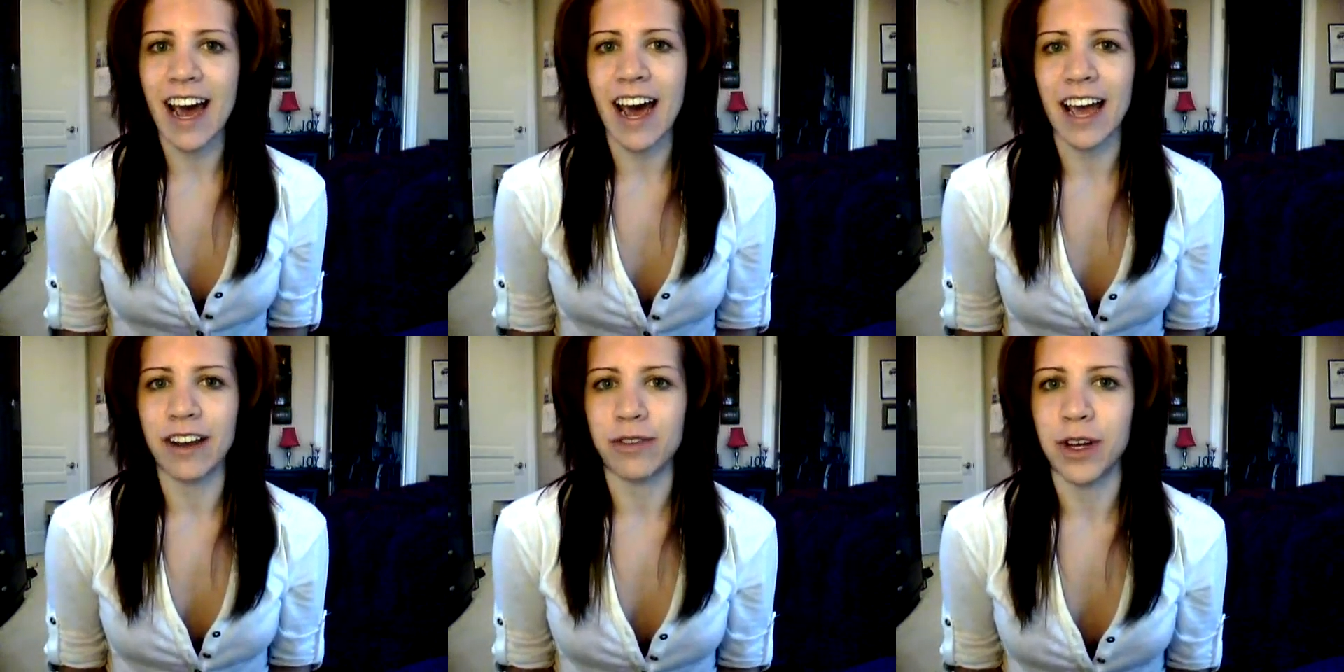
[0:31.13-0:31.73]

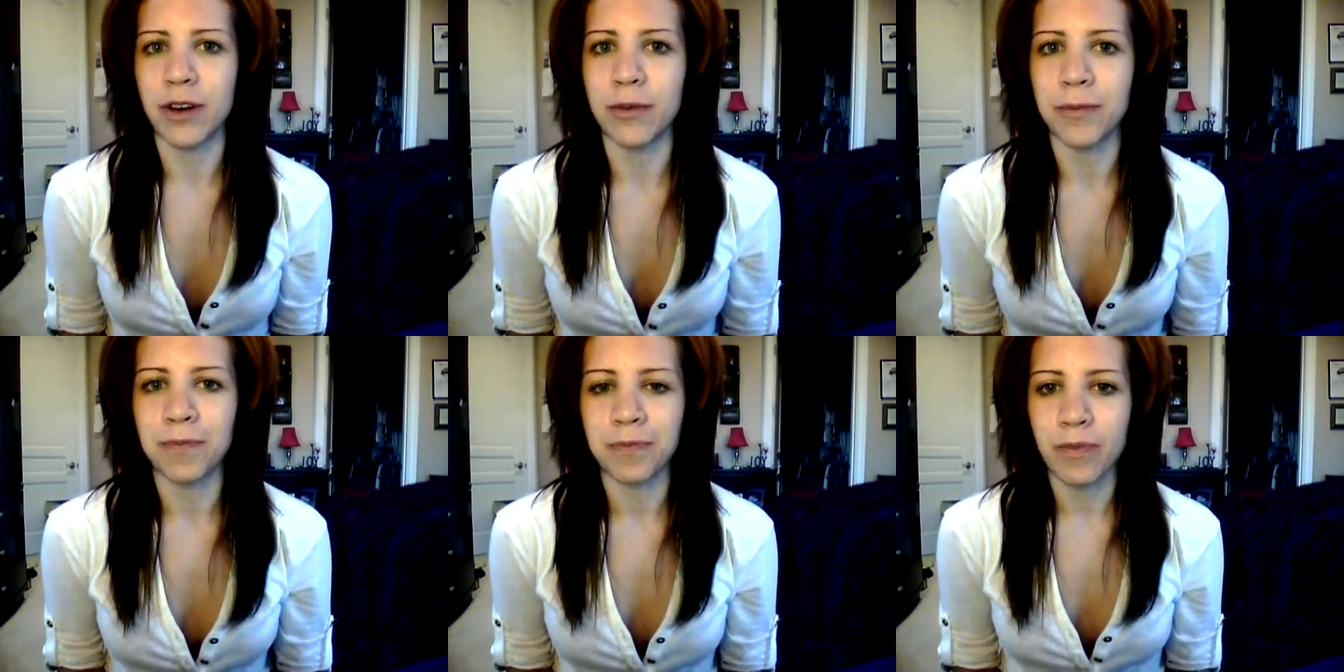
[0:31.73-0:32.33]
I don't know.
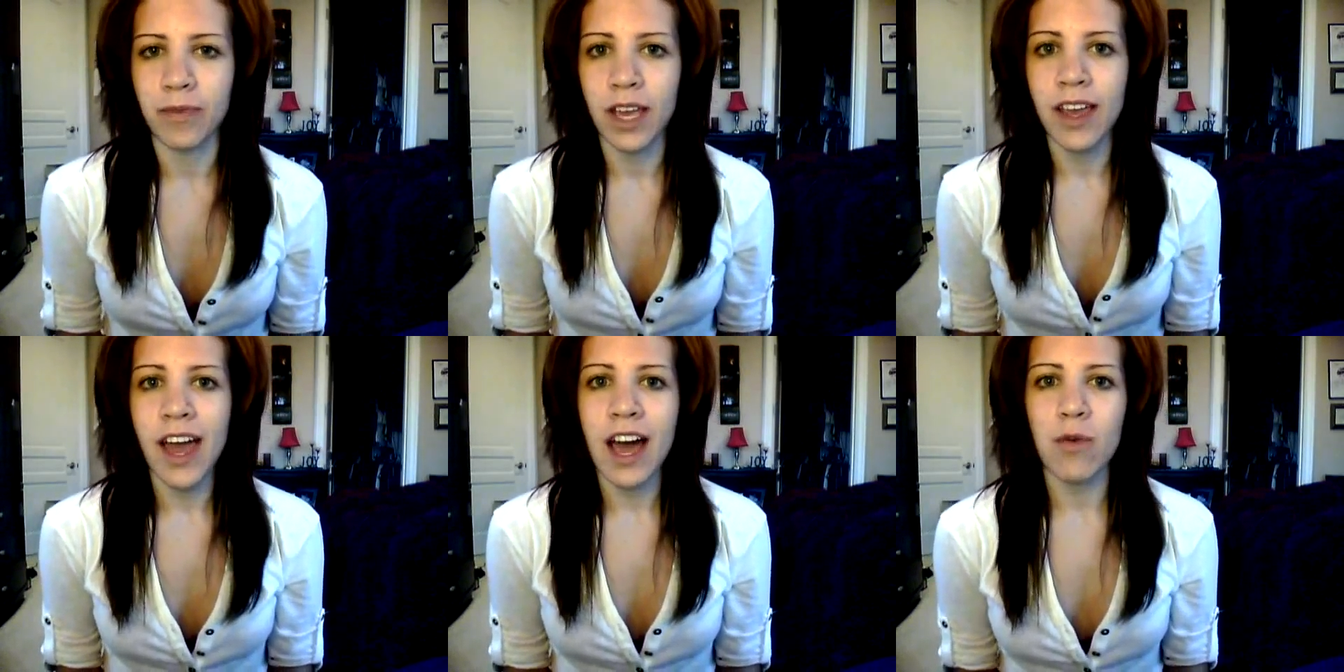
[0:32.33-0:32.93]

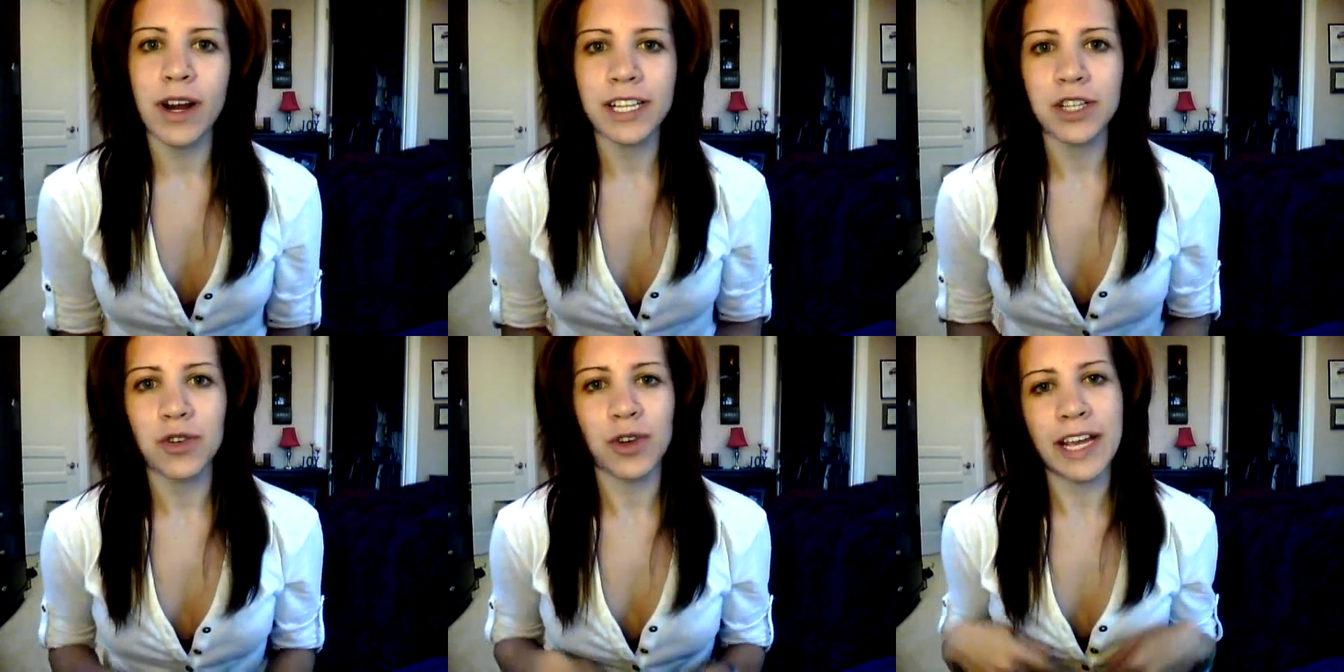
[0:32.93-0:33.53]
I wanted
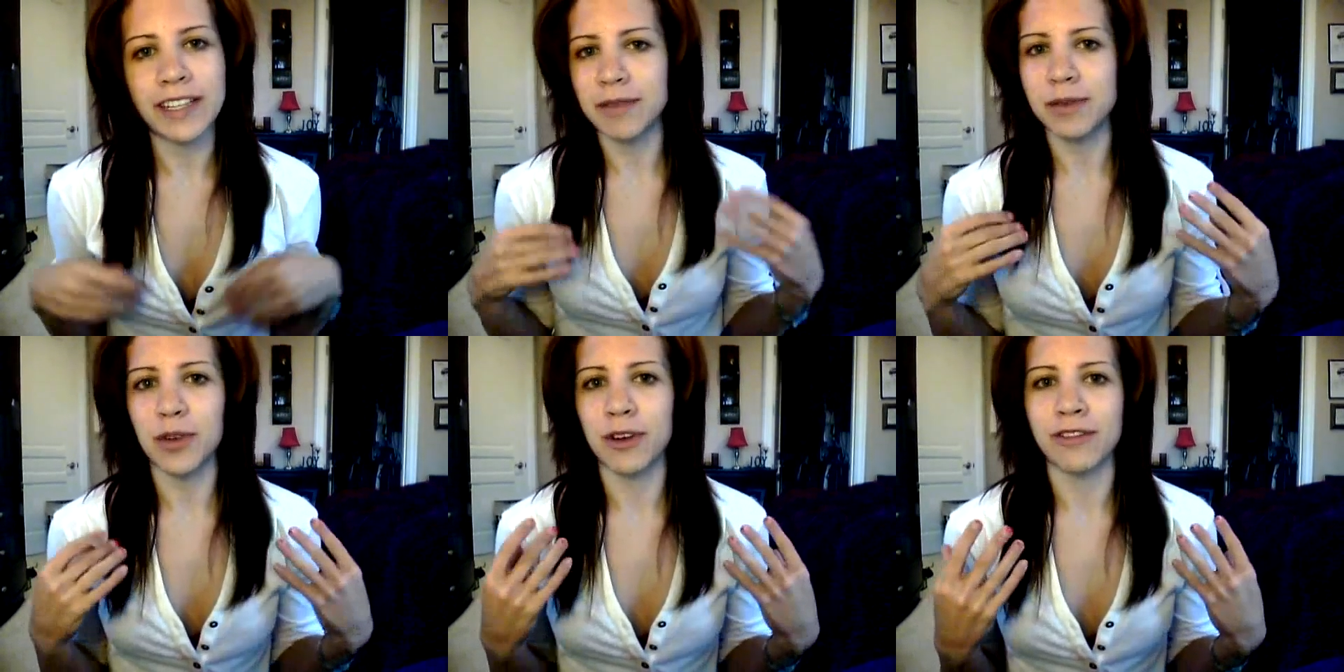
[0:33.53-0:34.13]
to create some
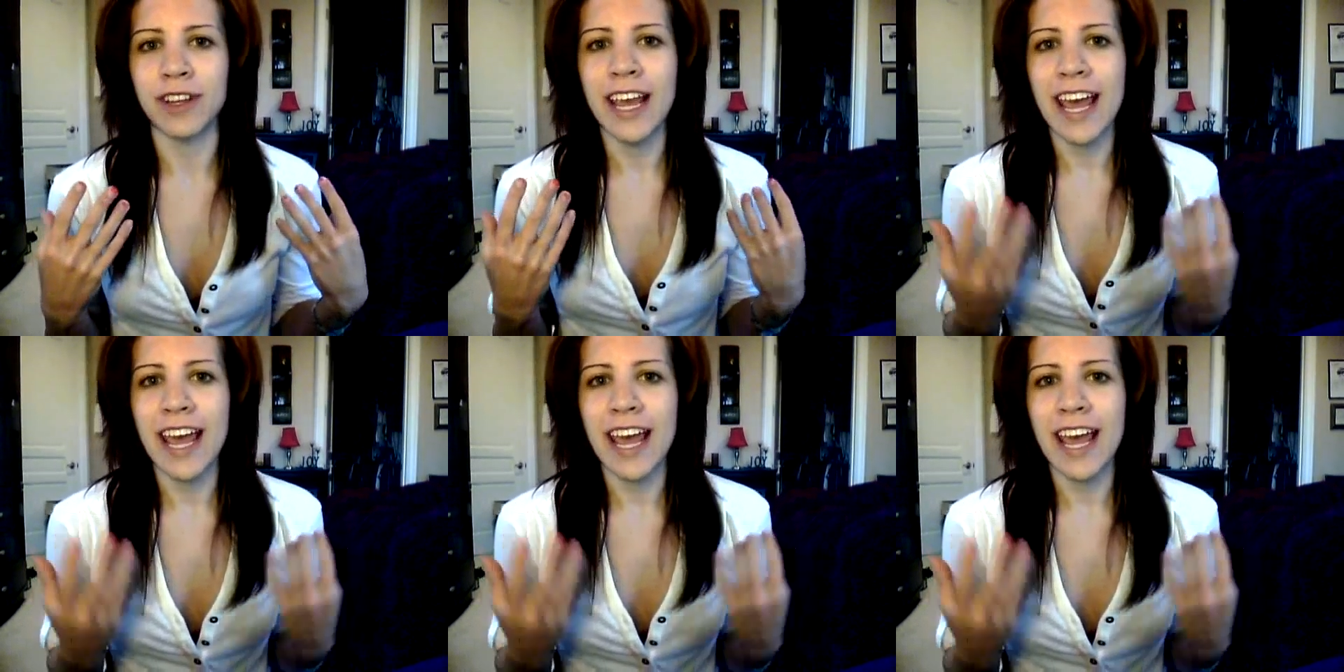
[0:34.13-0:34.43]
sort of